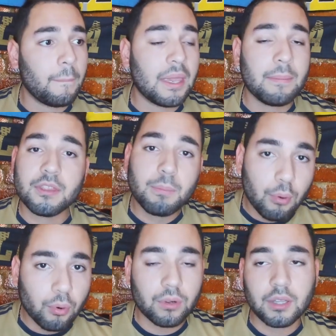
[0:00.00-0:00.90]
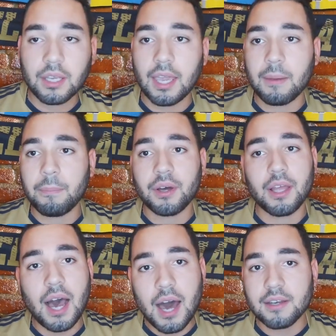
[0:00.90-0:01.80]
Maybe the Portland game,
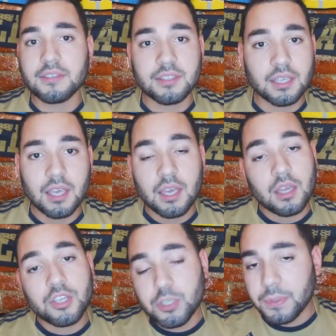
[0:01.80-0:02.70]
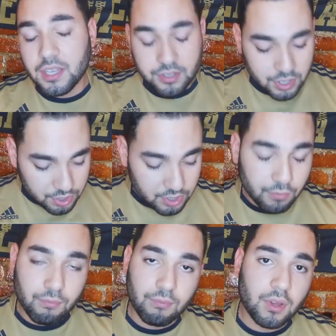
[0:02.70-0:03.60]
but honestly, just because this is
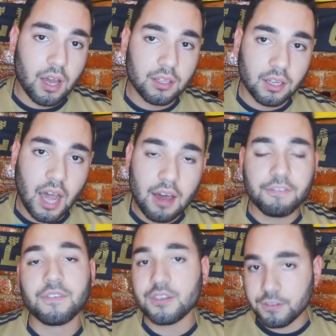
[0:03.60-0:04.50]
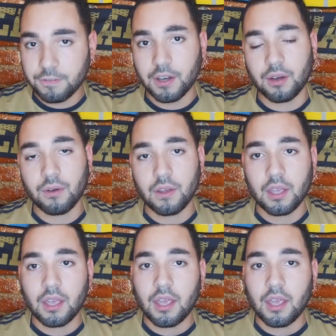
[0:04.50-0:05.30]
a conference foe